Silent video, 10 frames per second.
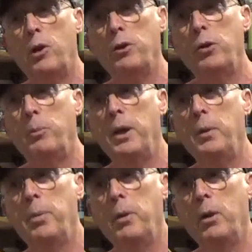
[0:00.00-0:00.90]
lots of
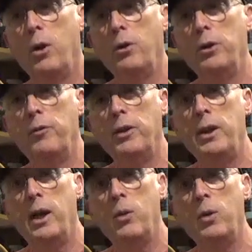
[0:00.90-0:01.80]
people on the
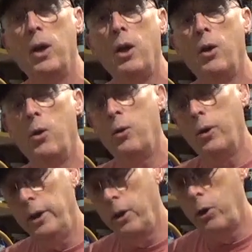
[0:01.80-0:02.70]
video or in the